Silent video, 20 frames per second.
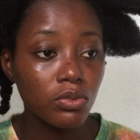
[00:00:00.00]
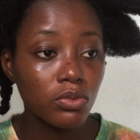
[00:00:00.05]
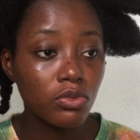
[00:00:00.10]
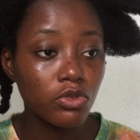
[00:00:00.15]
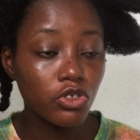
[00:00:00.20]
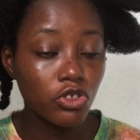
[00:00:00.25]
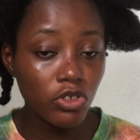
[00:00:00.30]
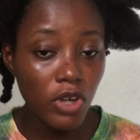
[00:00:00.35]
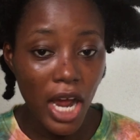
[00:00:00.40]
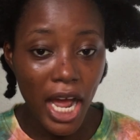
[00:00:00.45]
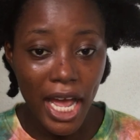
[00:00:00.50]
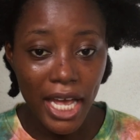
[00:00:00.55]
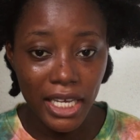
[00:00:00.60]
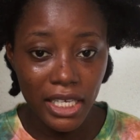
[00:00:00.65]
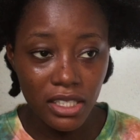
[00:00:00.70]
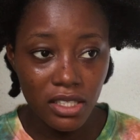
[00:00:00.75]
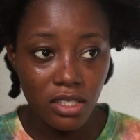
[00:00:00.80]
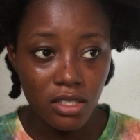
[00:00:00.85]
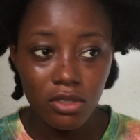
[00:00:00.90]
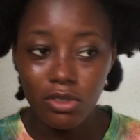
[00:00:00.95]
dry
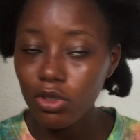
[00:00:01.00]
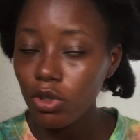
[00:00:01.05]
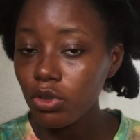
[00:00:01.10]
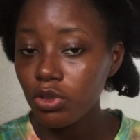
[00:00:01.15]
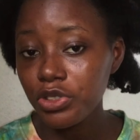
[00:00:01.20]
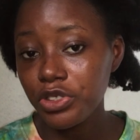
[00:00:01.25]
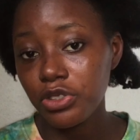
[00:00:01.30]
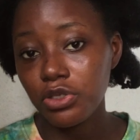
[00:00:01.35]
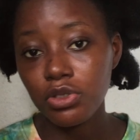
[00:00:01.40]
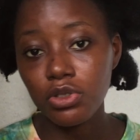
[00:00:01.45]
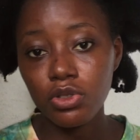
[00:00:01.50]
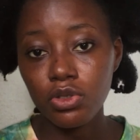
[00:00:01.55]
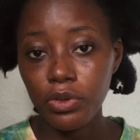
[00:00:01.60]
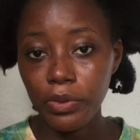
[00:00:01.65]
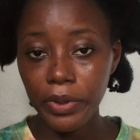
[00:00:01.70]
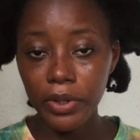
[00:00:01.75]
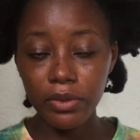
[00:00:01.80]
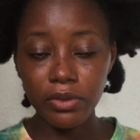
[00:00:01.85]
it. Don't use towel,